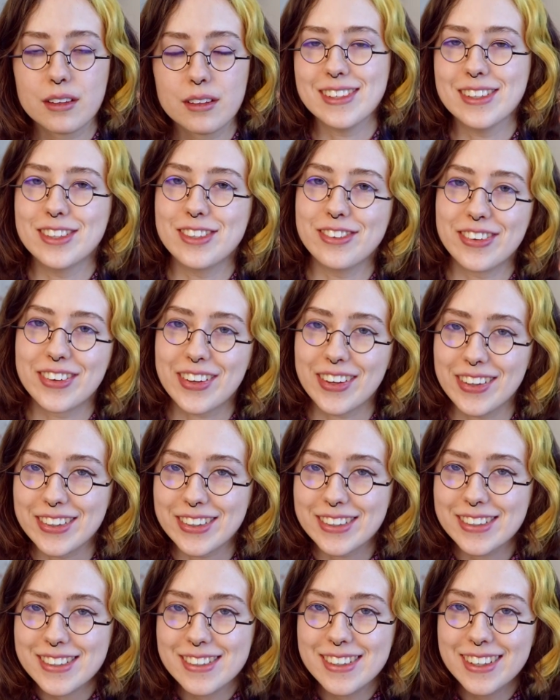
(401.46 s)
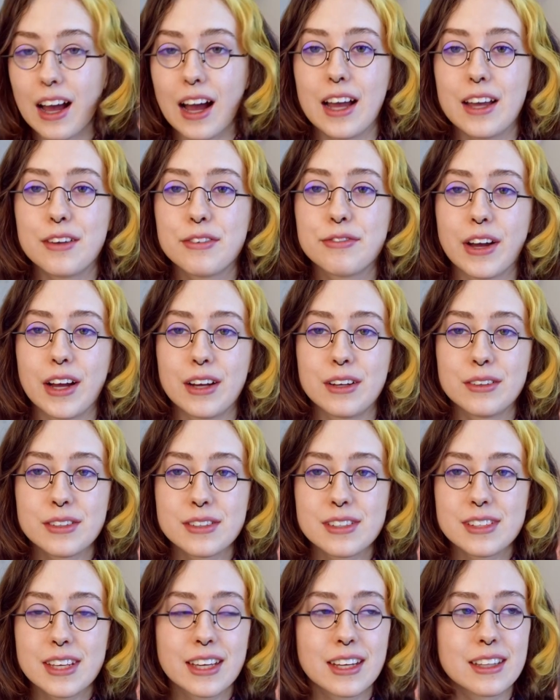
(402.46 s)
digital colors. I
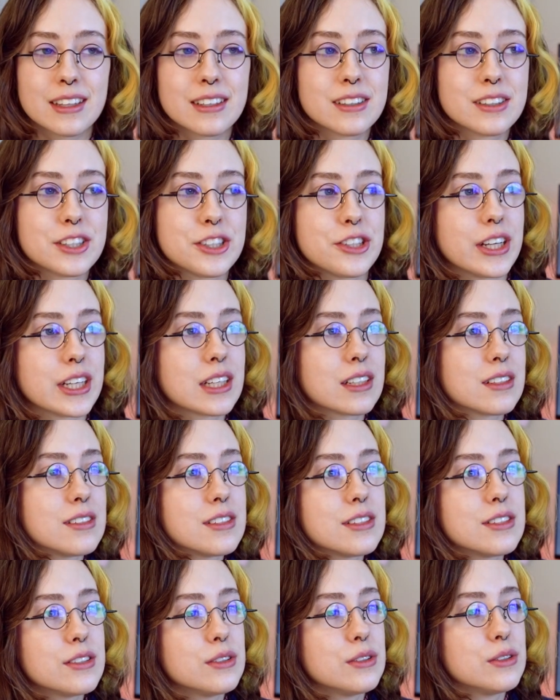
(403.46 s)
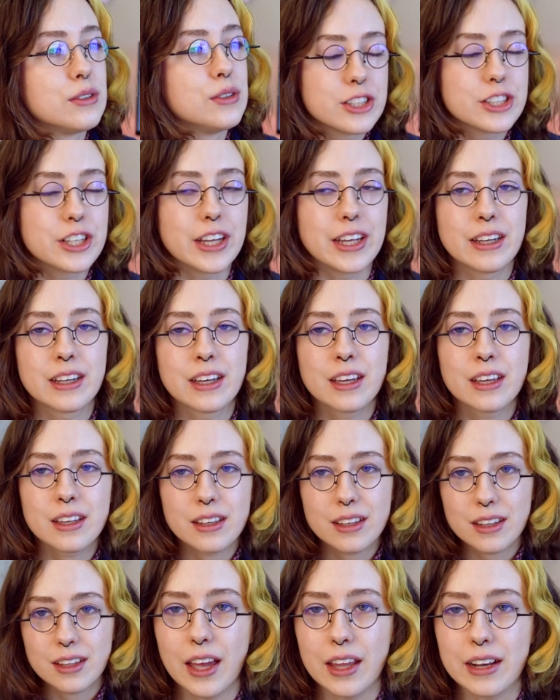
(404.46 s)
found like a little trick to
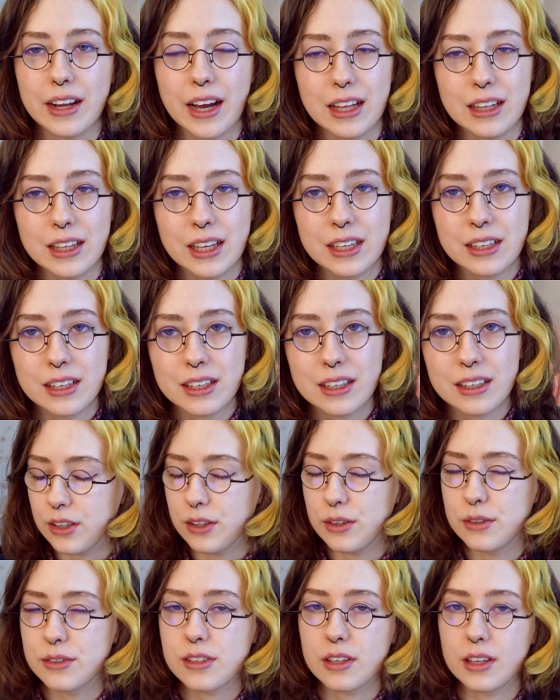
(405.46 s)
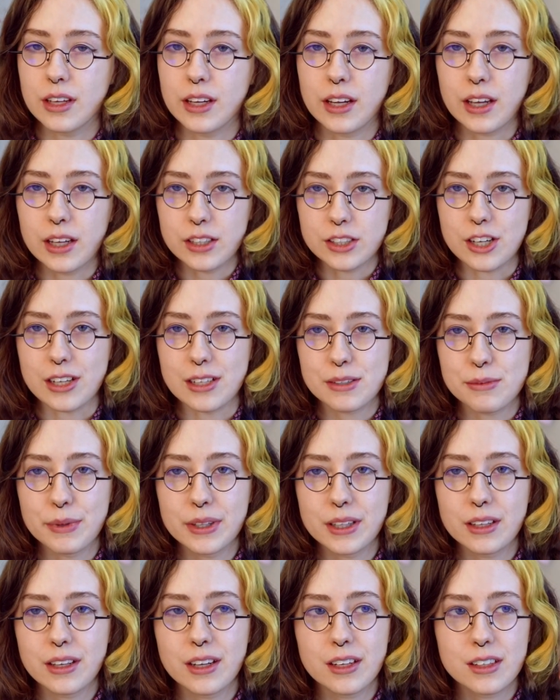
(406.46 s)
shading and highlighting using
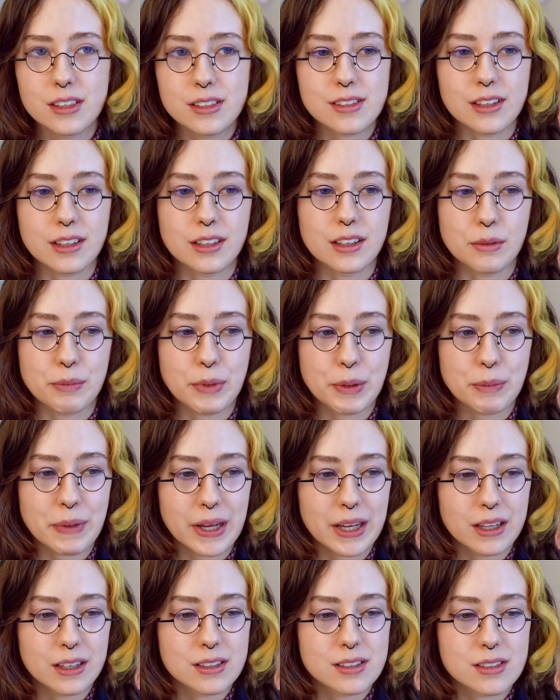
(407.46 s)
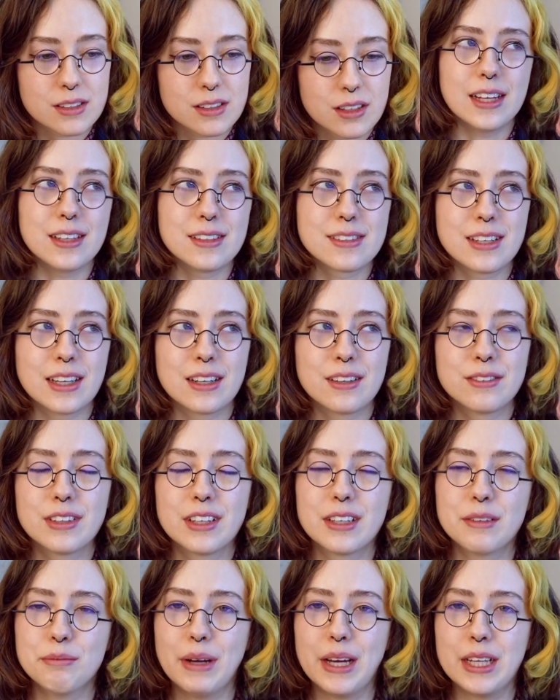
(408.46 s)
adjustment layers and clipping mask instead of
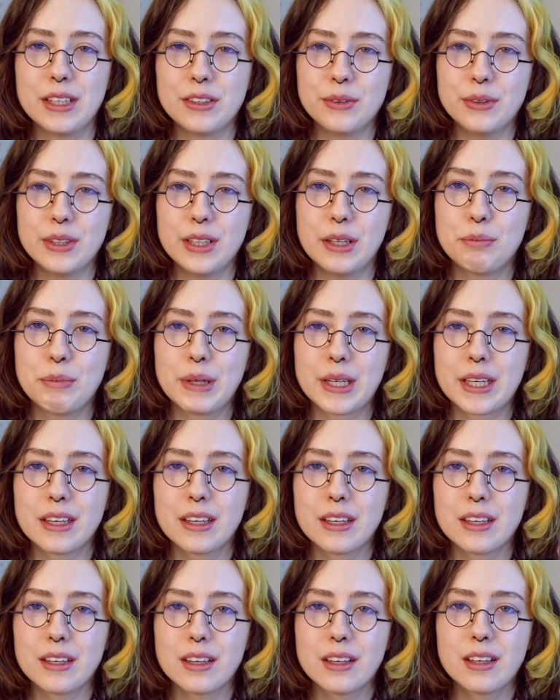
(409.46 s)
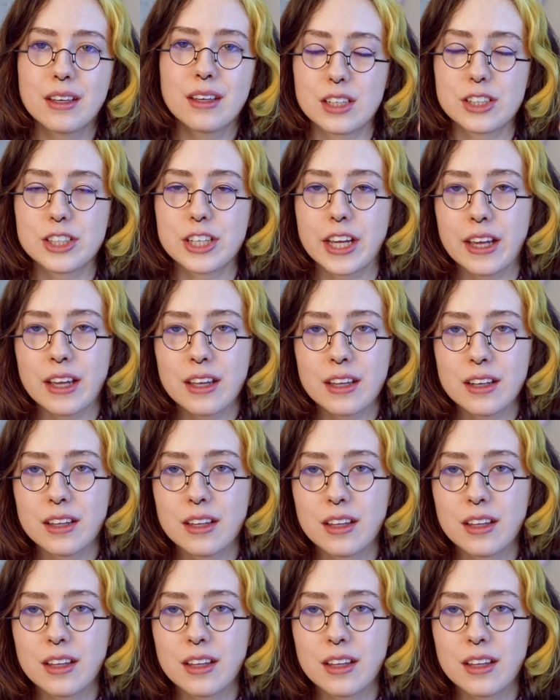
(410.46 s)
like manually picking a shade.